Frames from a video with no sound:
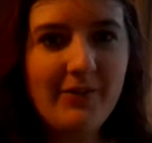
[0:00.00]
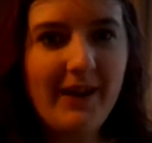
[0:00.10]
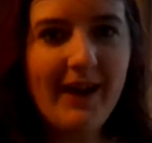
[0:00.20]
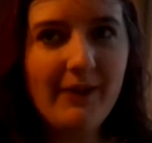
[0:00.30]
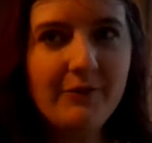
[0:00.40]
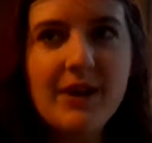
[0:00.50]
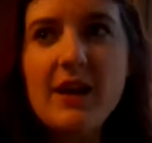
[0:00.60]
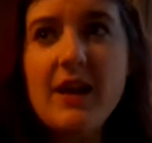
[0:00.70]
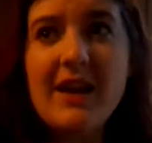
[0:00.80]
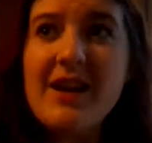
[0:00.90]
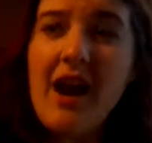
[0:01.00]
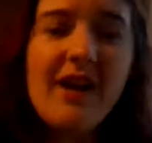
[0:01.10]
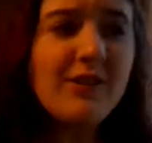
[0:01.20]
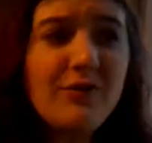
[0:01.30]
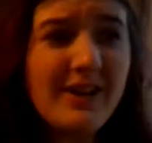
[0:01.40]
I have, I
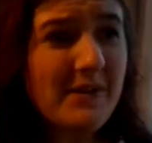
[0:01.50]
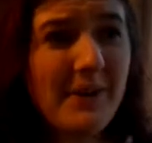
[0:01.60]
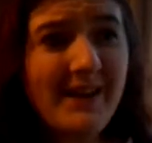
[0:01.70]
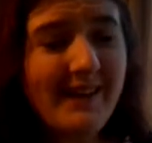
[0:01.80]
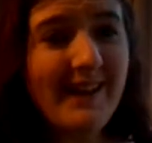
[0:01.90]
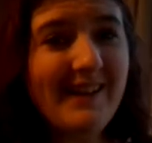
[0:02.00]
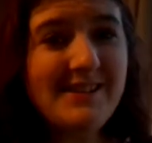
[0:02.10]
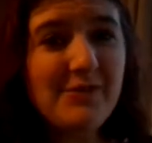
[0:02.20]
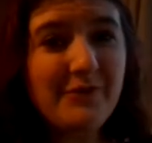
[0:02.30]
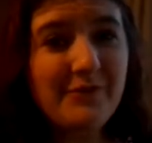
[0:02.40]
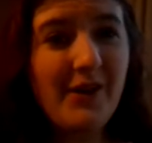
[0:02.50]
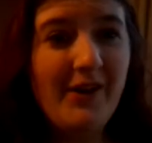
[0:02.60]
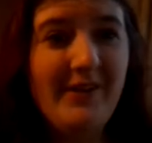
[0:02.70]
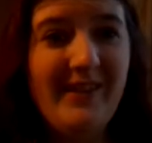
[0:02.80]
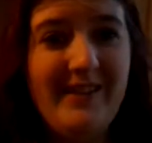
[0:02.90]
don't recommend it, it's not
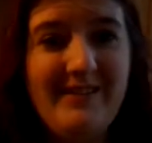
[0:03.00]
fun.